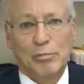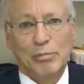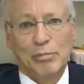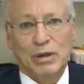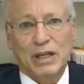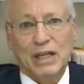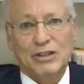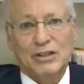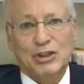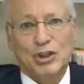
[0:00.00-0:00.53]

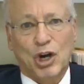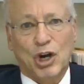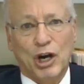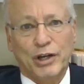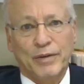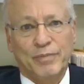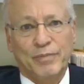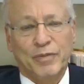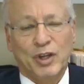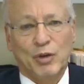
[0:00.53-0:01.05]
But let's
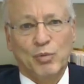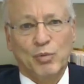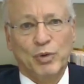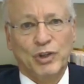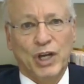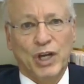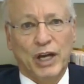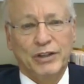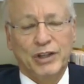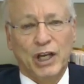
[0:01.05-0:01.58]
start with
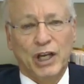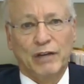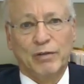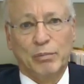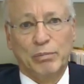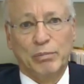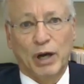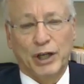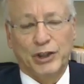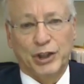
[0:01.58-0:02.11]
the idea of a
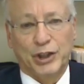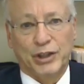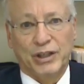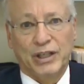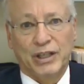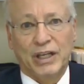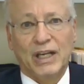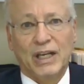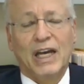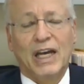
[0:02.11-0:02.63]
budget.
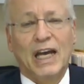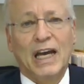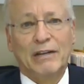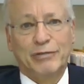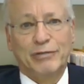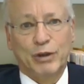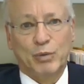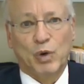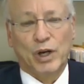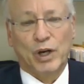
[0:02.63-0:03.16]

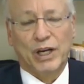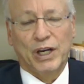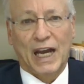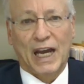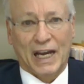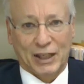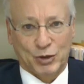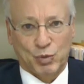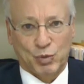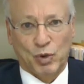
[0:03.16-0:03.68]
Everyone
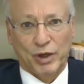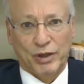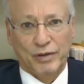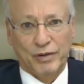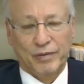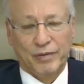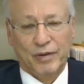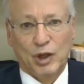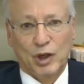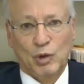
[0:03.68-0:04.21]
has one.
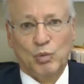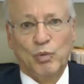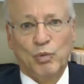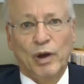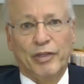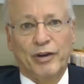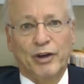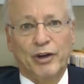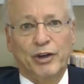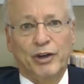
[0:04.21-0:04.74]

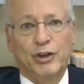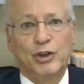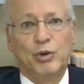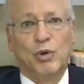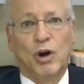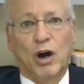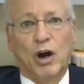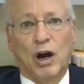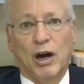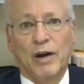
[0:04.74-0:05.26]
Whether
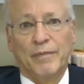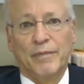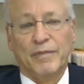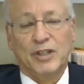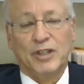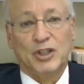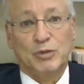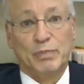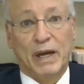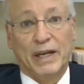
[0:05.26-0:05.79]
you are
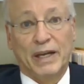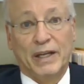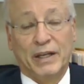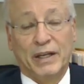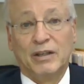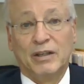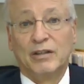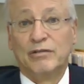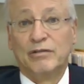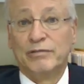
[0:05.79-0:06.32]

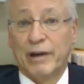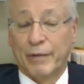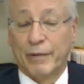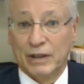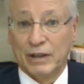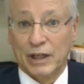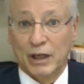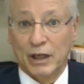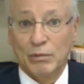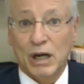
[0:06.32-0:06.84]
spending very
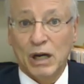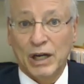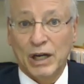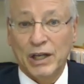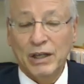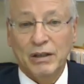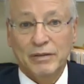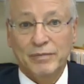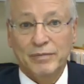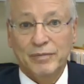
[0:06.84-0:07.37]
little
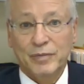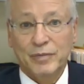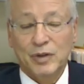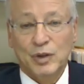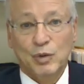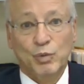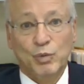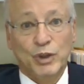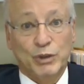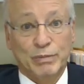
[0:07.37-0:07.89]
money,
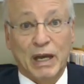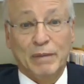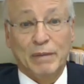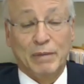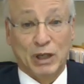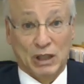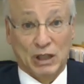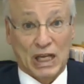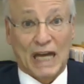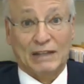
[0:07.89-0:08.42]
which may
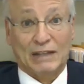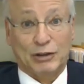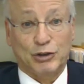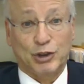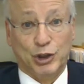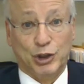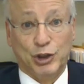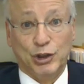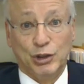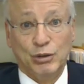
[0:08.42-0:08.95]
be a lot
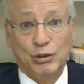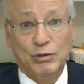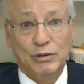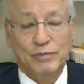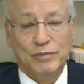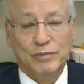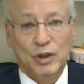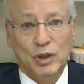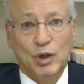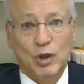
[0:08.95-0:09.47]
to you,
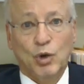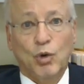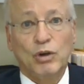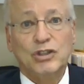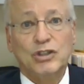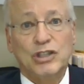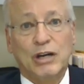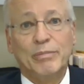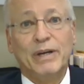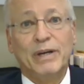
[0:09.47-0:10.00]
or
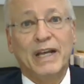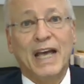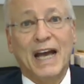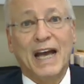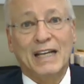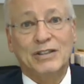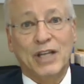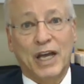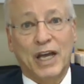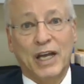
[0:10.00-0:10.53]
somebody
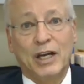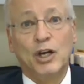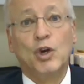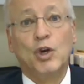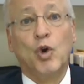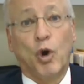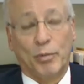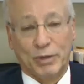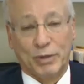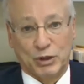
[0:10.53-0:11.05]
has an
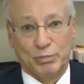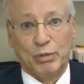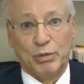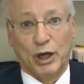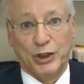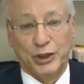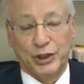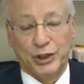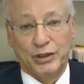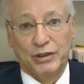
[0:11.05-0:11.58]
enormous
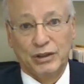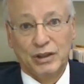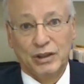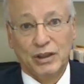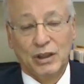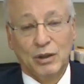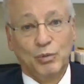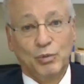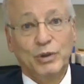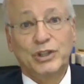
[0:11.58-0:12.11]
budget,
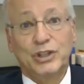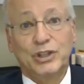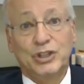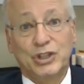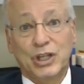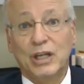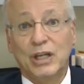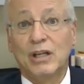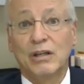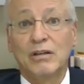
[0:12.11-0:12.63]
which is
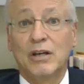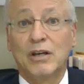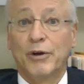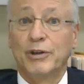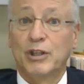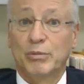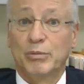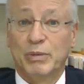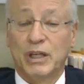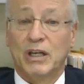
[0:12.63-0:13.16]
still
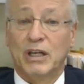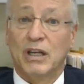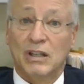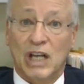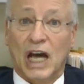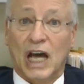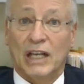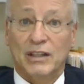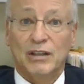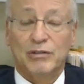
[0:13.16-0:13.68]
going to be a
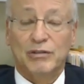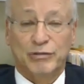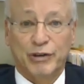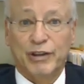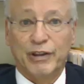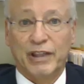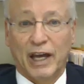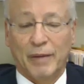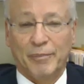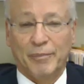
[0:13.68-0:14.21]
lot for
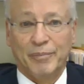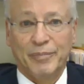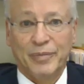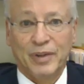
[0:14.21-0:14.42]
them.